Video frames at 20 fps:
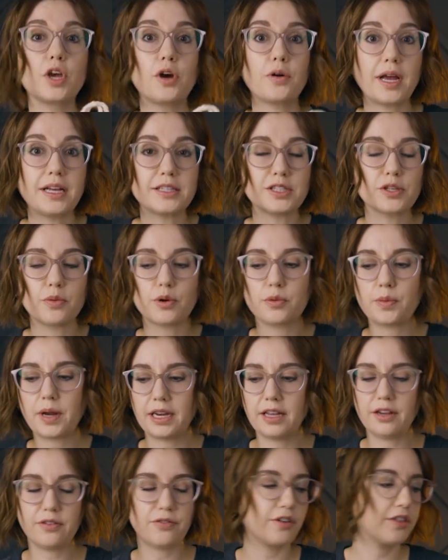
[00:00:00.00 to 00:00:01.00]
Okay, so we're
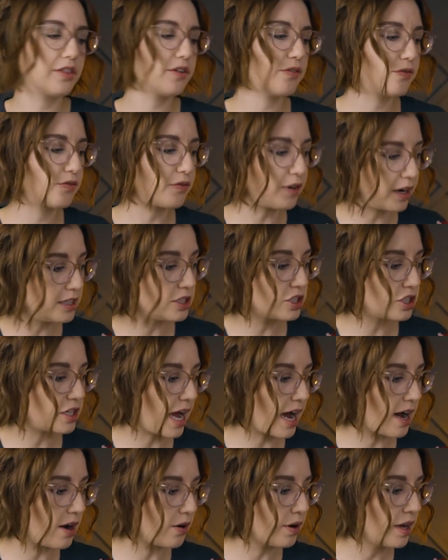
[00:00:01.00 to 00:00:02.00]
ready for the fringe
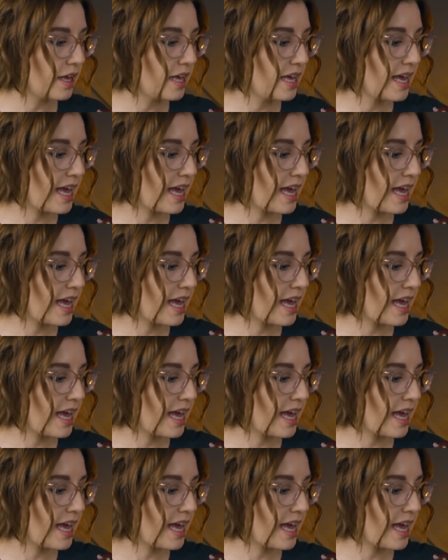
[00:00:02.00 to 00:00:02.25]
now.